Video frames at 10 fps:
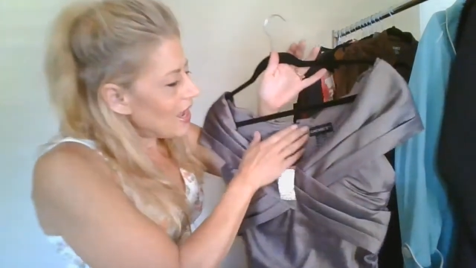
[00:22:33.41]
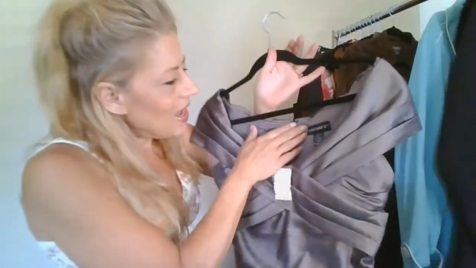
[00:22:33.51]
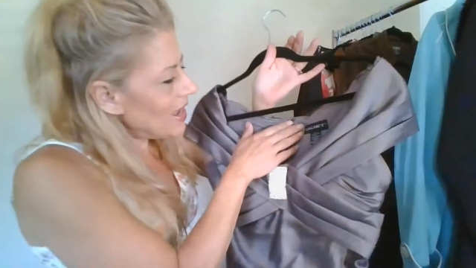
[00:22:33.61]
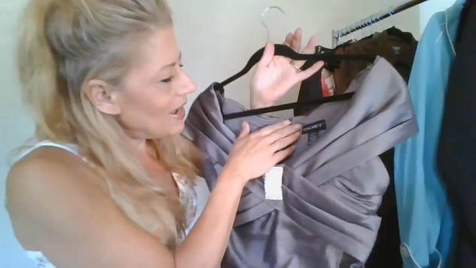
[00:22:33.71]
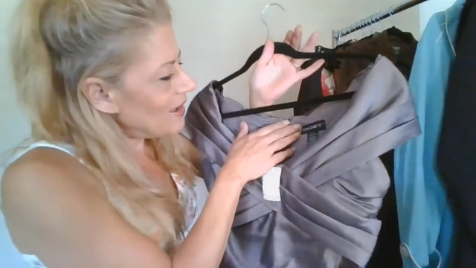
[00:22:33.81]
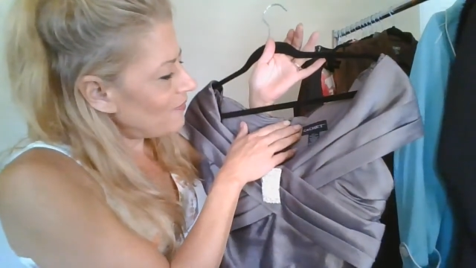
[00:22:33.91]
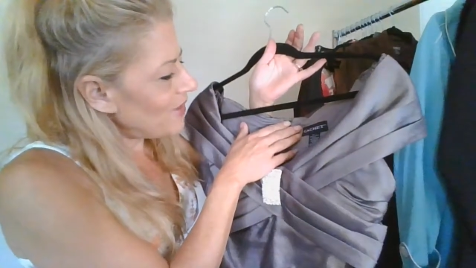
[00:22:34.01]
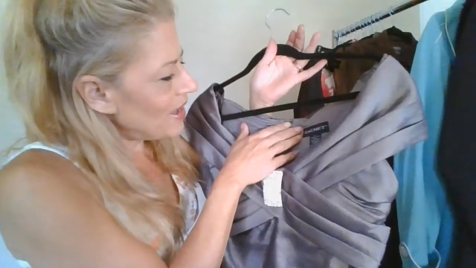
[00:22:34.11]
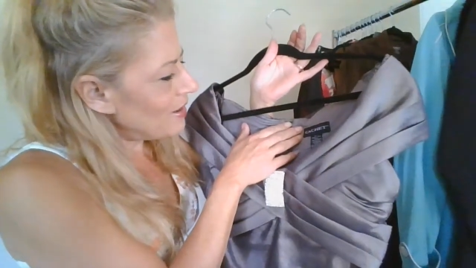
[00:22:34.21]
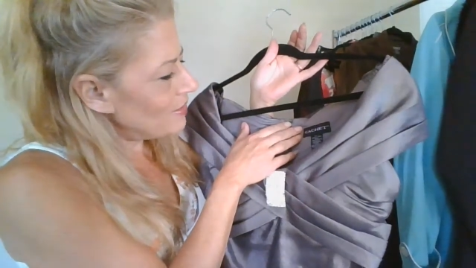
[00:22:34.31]
I have
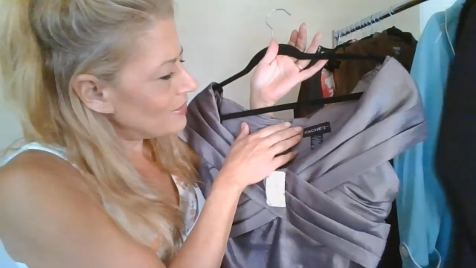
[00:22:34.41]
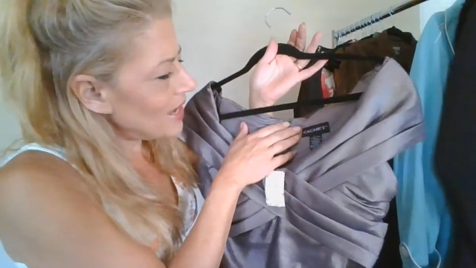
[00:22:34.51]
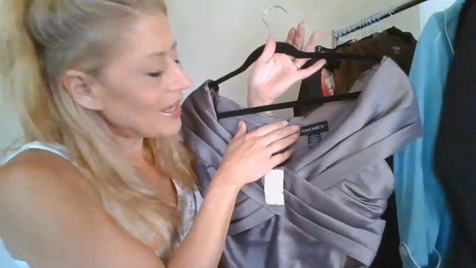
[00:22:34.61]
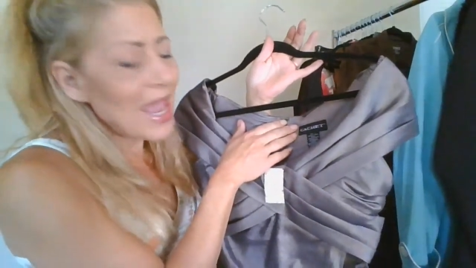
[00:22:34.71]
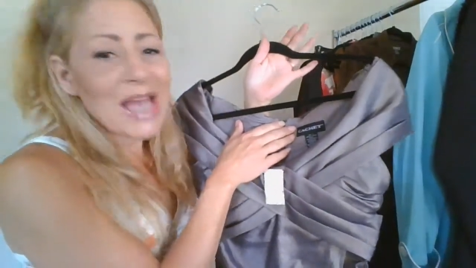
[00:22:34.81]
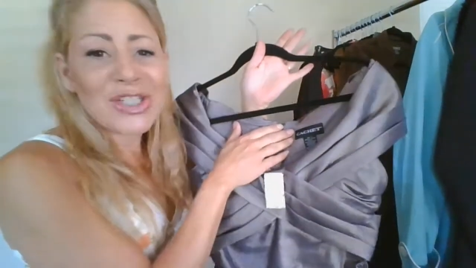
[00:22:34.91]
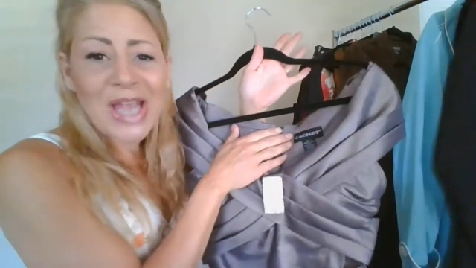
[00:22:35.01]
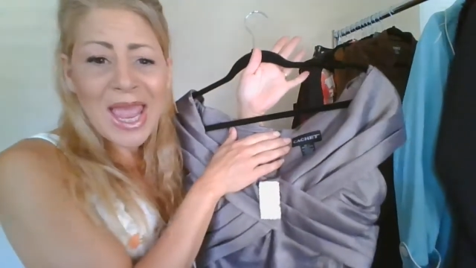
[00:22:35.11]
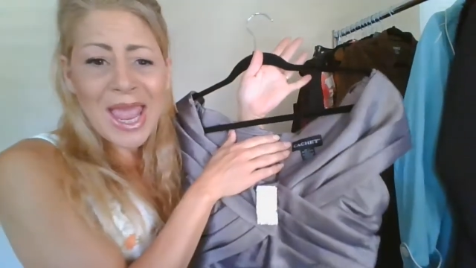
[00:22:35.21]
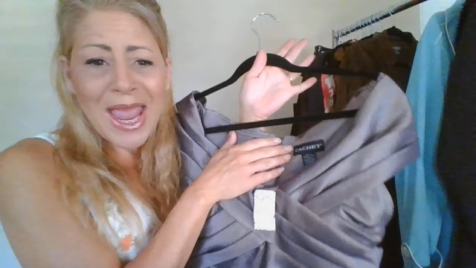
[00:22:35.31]
found a
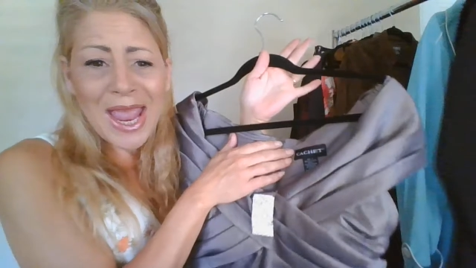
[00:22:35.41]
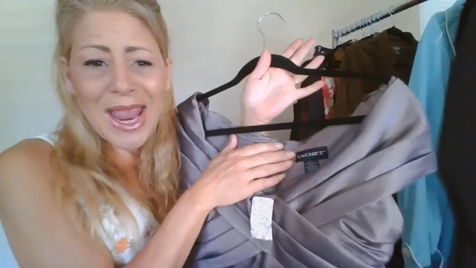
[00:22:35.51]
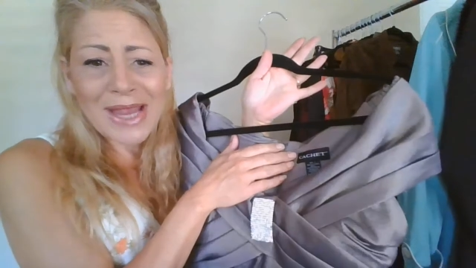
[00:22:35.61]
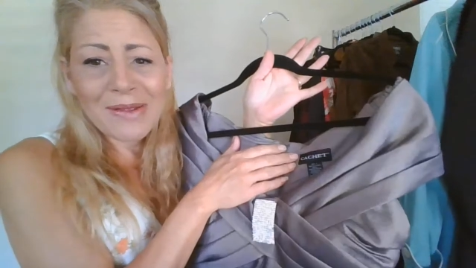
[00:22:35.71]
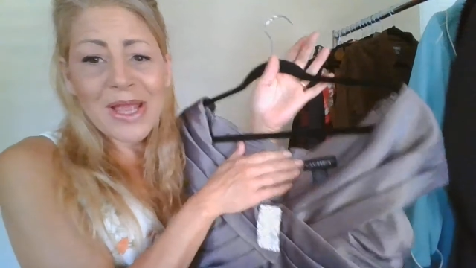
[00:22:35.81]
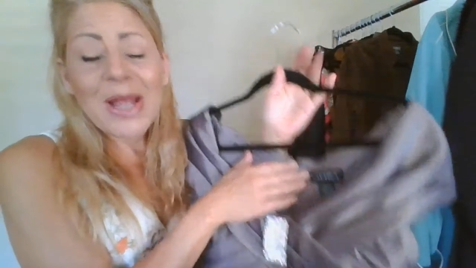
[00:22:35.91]
Cache.